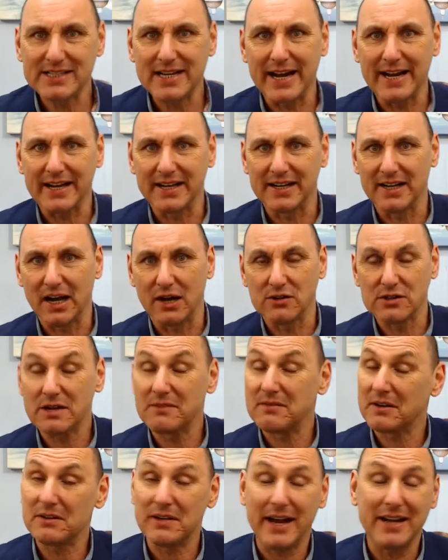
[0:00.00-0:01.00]
taken those.
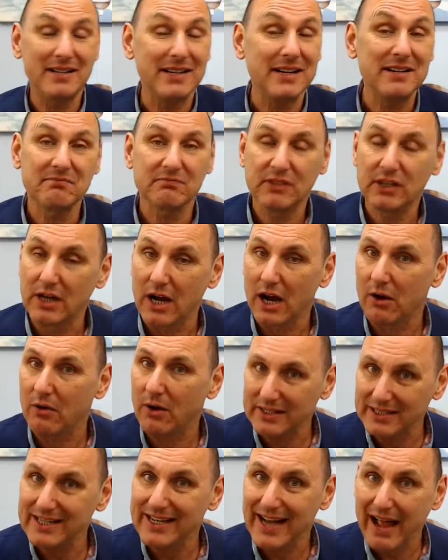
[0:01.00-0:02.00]
And he didn't, you know,
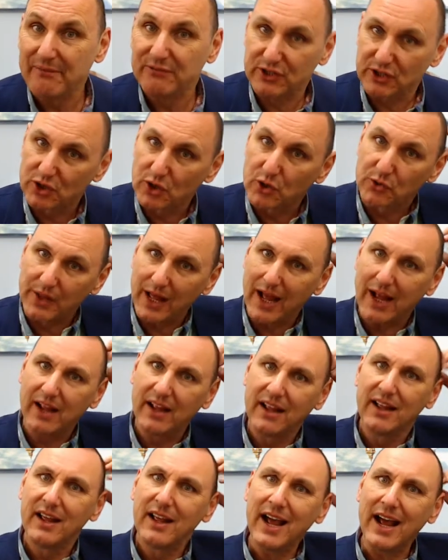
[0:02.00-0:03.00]
I didn't have to do that.
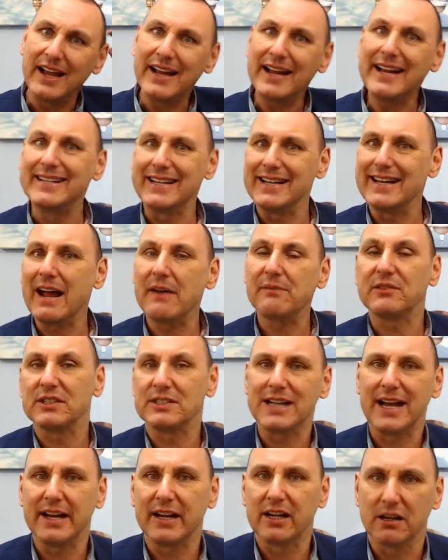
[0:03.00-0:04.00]
And he didn't have to
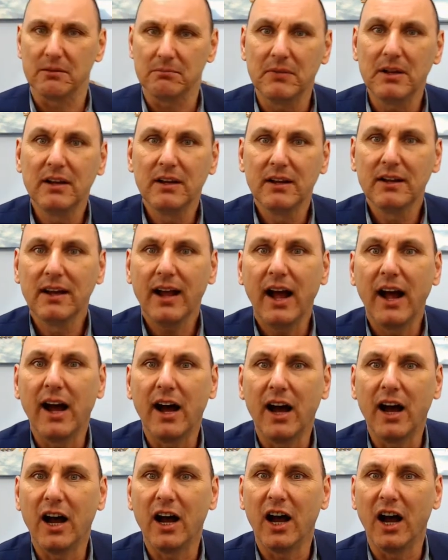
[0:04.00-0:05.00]
take them.
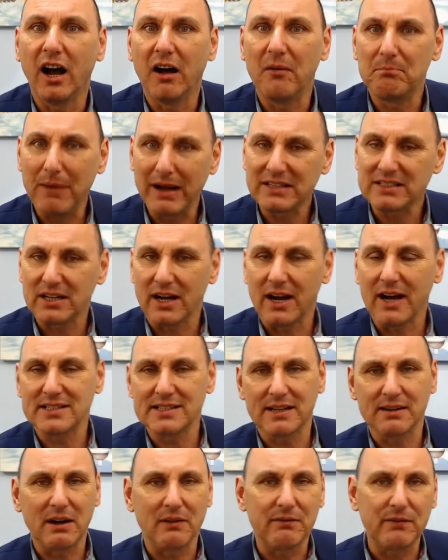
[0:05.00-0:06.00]
But I
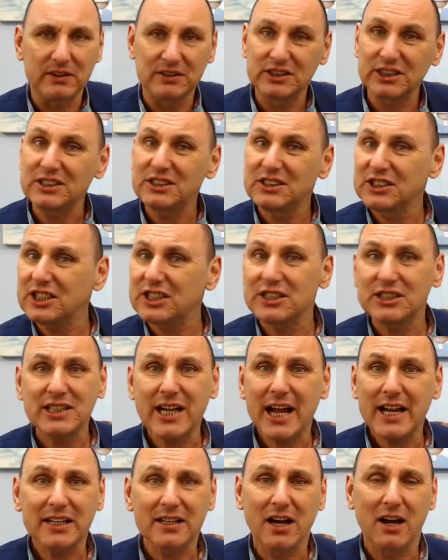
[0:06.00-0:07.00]
said, oh, just
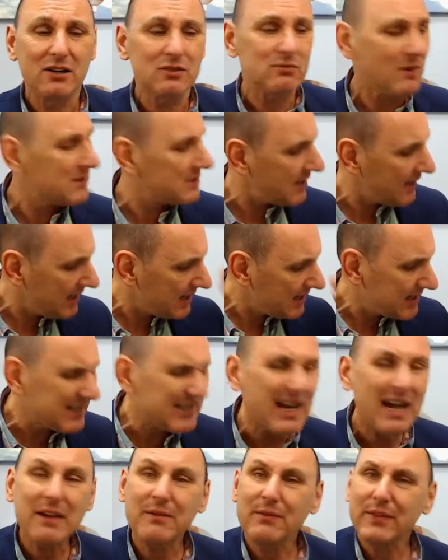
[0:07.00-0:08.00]
take those ones.
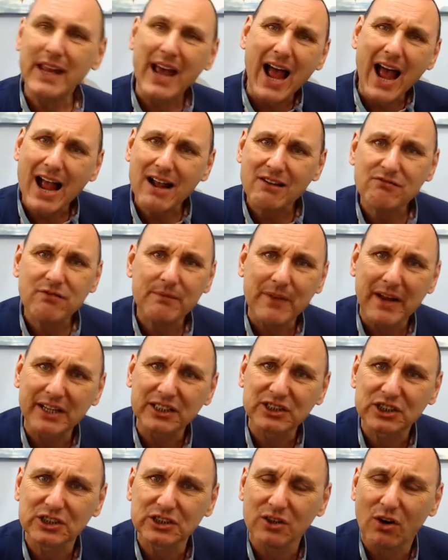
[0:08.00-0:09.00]
Save the
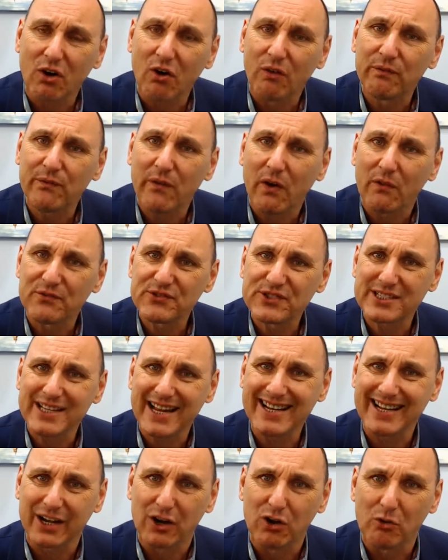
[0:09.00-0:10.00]
aggravation of
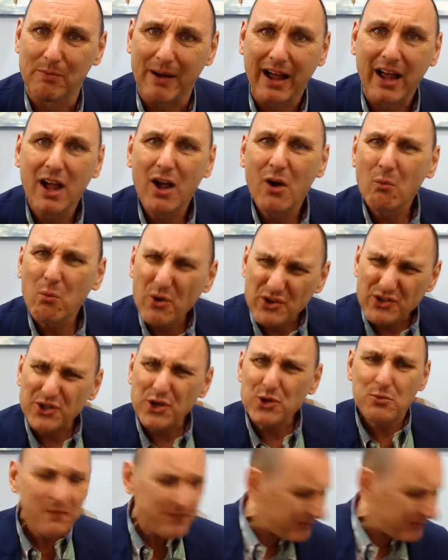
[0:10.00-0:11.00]
sending it all back. Would you have